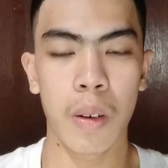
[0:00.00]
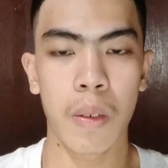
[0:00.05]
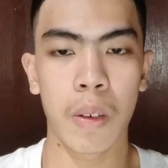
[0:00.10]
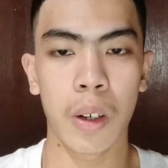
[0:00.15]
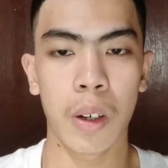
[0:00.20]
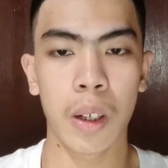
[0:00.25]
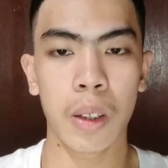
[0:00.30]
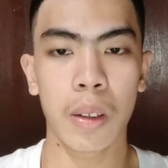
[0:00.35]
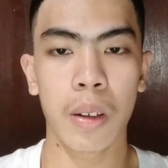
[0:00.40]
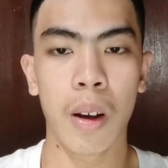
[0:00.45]

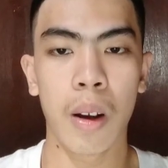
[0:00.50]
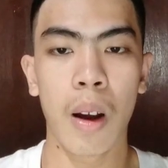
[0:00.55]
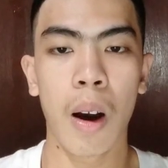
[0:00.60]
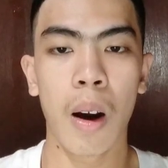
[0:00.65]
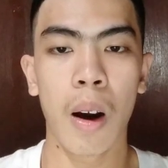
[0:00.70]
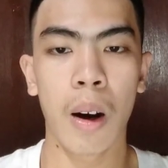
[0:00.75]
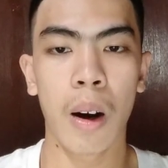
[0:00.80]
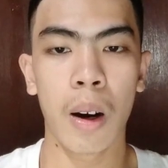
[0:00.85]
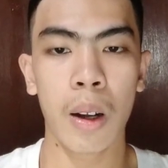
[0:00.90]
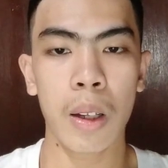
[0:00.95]
Fourth,
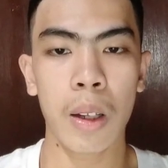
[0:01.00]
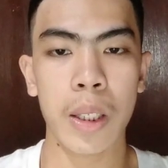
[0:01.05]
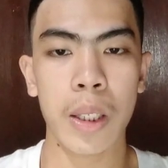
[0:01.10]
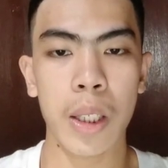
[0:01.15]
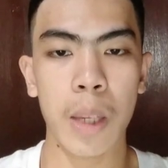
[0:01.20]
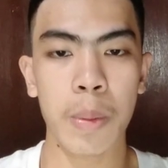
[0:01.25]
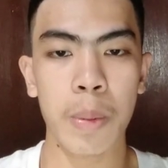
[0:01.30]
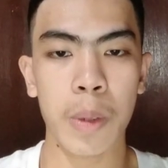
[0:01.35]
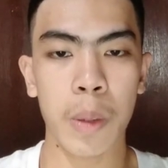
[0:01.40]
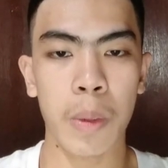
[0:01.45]
all
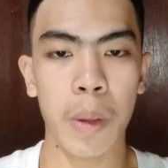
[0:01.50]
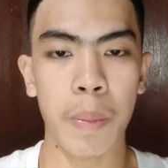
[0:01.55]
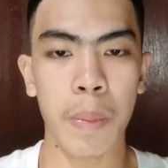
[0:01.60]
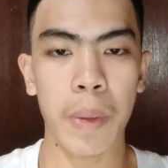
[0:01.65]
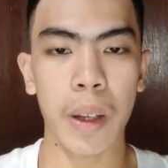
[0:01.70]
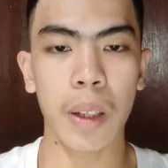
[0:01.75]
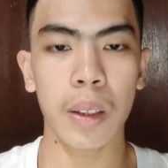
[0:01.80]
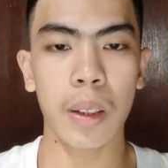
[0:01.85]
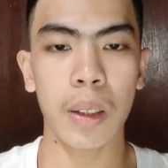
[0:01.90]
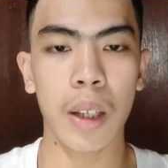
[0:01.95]
steps of the
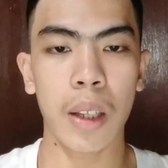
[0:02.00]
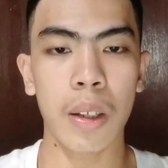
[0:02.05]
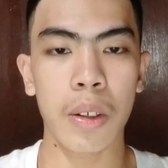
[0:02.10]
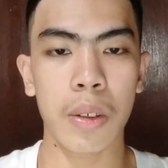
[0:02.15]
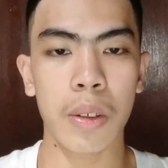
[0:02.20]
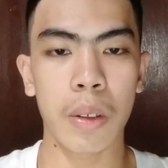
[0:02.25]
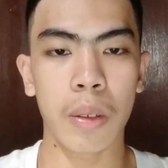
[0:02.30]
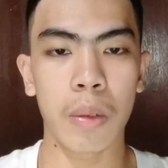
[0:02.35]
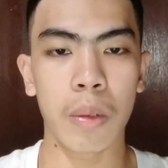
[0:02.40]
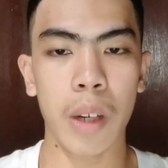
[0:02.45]
pilot ladder
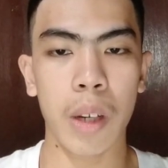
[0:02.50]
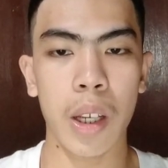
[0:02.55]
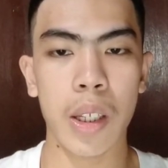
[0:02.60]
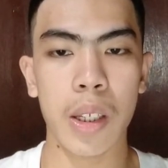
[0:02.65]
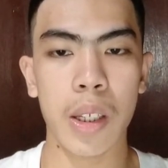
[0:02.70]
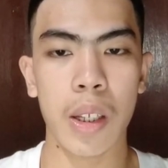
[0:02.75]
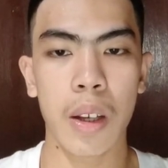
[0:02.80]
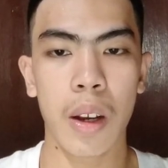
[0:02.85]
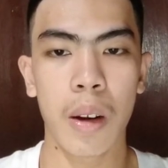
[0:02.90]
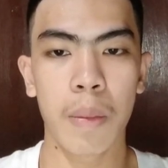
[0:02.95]
should
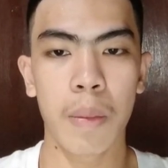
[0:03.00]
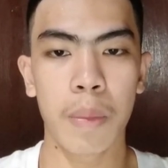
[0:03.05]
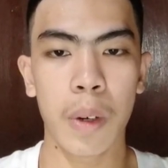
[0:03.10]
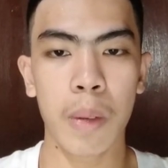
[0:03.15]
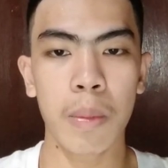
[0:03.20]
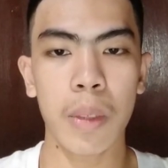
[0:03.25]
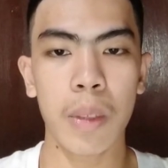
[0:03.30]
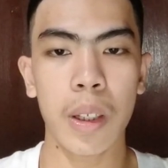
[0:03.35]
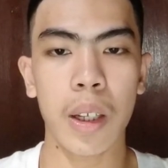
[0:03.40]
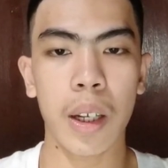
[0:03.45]
rest
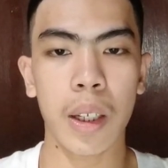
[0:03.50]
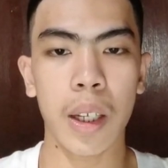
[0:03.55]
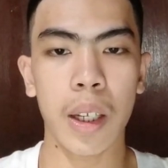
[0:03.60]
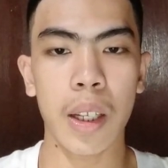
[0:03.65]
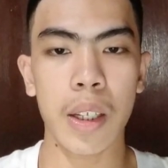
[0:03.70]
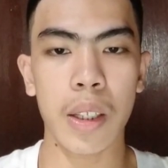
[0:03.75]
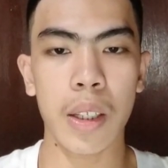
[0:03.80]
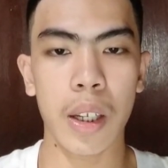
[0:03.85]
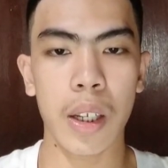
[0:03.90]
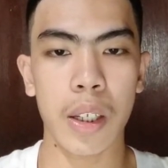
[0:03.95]
firmly
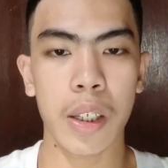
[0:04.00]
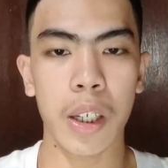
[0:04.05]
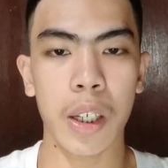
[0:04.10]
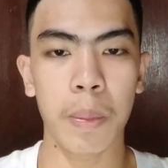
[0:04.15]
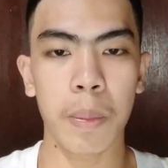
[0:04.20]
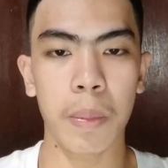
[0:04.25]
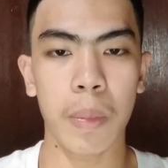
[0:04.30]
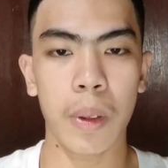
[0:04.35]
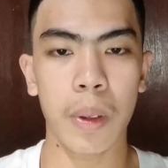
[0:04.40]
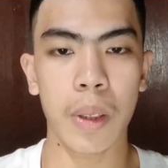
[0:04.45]
against the
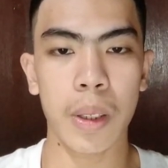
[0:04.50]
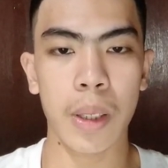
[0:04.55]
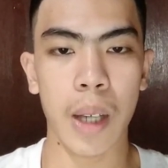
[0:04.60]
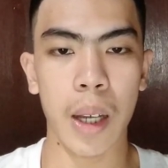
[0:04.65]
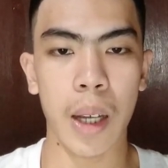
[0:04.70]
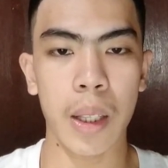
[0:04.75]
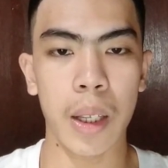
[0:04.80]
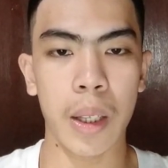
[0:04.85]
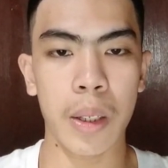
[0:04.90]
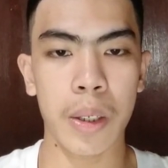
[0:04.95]
ship
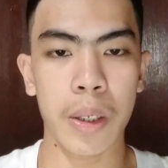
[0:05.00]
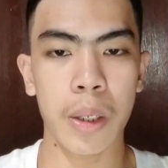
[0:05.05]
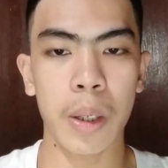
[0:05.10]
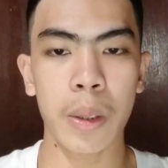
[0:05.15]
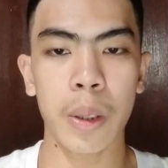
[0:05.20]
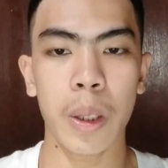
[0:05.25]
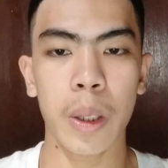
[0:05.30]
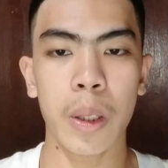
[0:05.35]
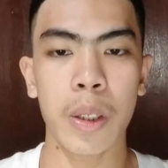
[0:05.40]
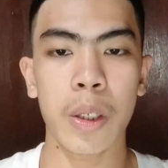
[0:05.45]
side in
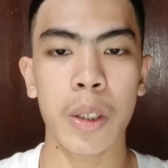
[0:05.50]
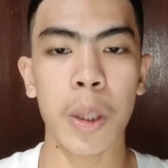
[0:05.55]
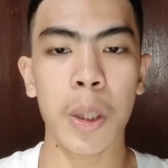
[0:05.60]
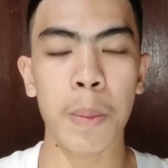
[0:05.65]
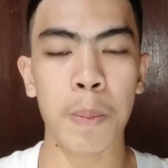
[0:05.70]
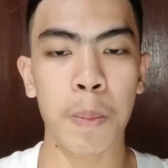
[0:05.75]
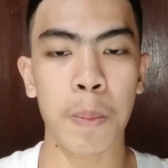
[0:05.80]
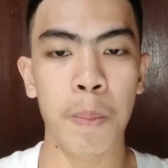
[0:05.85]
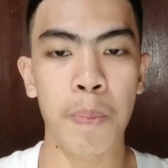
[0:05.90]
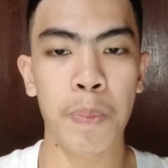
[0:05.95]
certain ship